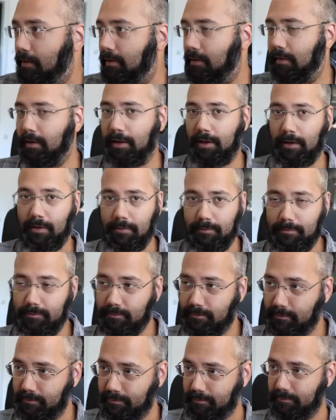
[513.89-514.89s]
They have
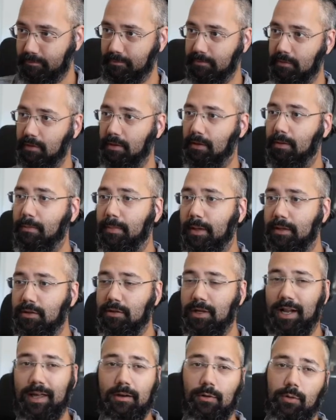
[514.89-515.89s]
a bunch
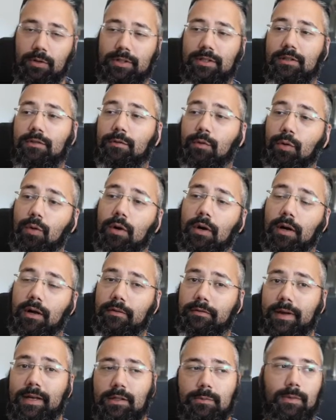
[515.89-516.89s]
of courses for
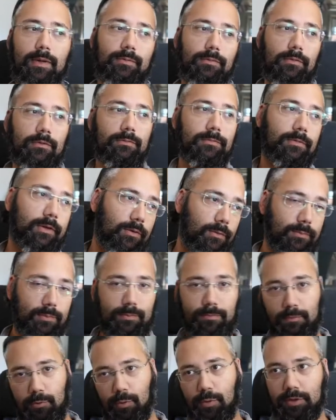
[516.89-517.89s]
advanced people,
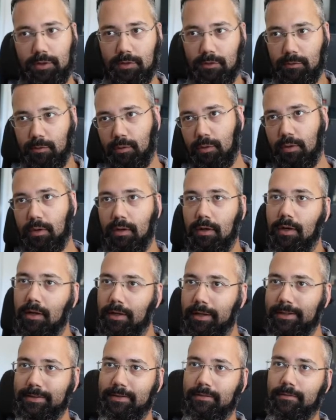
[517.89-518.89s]
courses for
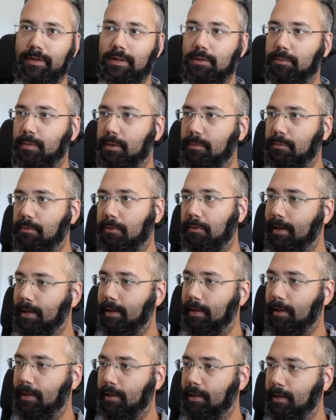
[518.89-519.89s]
less advanced people,
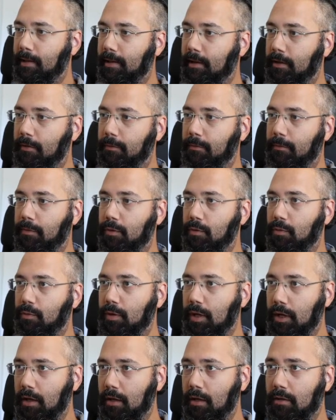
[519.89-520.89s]
and if you
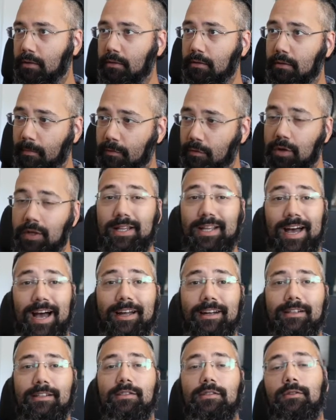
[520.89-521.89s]
need
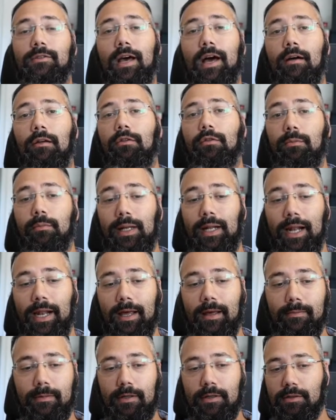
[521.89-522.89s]
guidance on how to
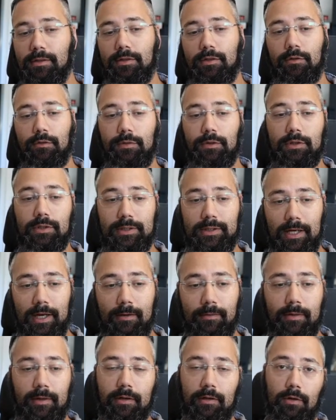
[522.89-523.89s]
belay because it's your first
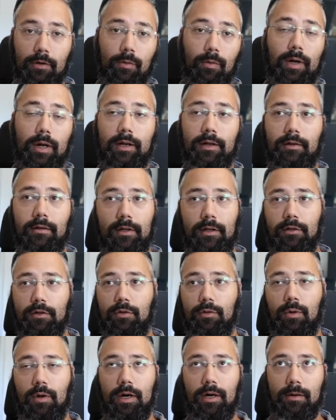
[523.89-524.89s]
time and no one that
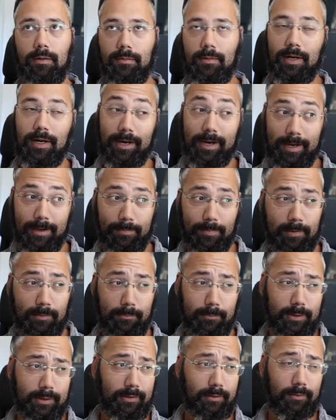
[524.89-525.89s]
you are climbing
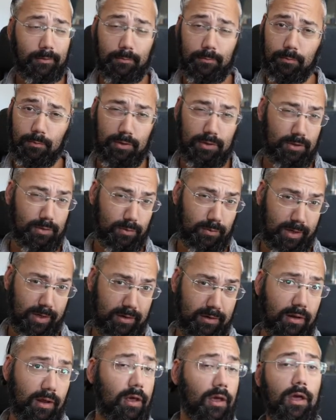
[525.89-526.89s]
with, which is
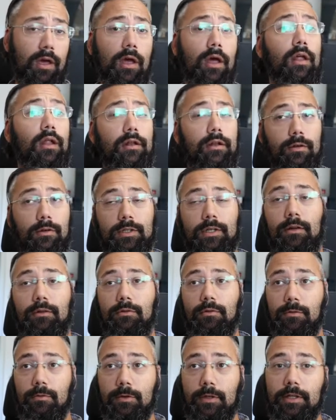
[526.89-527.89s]
weird, knows how to
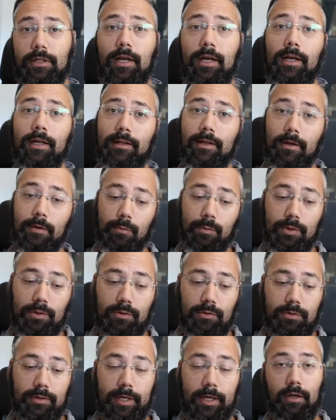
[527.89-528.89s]
do it, they
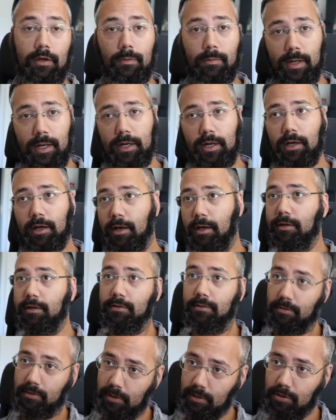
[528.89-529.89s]
will take your money and
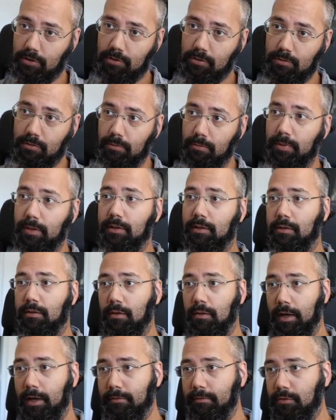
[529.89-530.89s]
teach you, but you
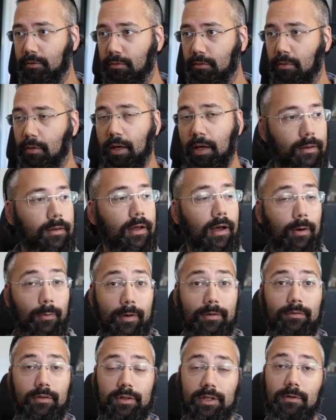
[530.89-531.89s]
don't have to.
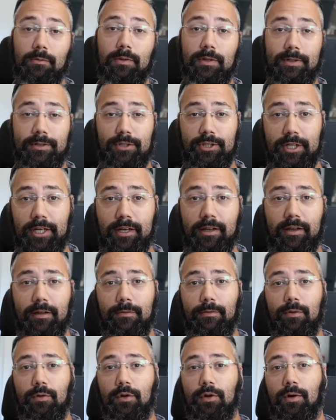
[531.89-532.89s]
However, they will not check
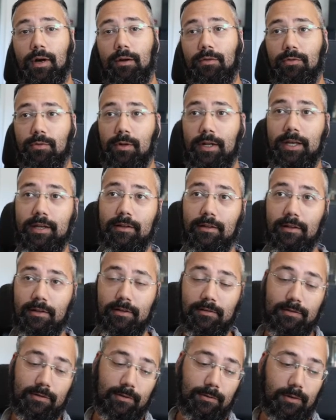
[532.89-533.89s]
if you know how to lead
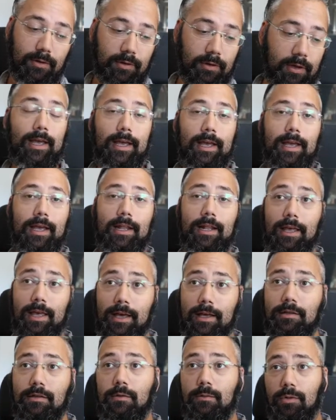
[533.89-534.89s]
and so on. In
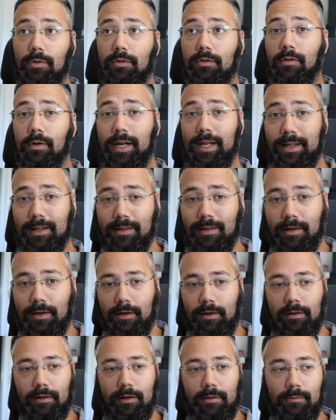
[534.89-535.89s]
case you want to lead
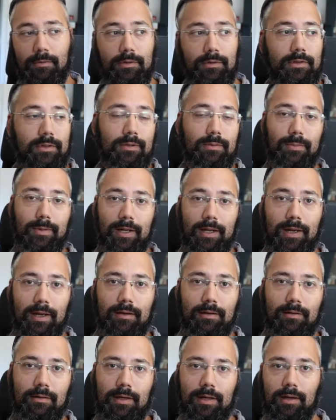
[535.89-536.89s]
there, they will just be like,
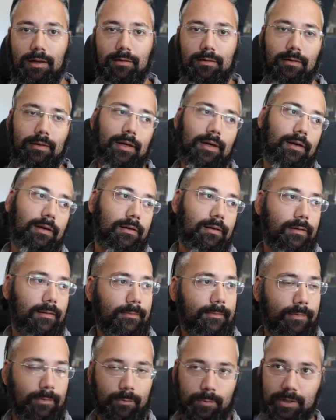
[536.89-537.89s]
okay, good luck,
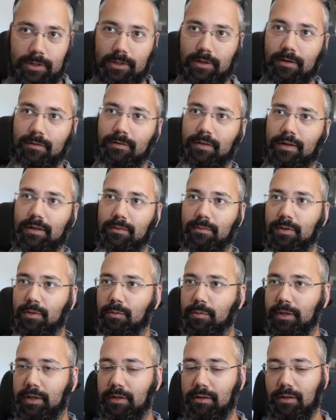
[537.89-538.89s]
which I find a bit
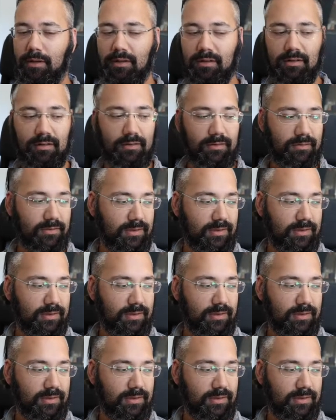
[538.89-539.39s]
weird. I don't know.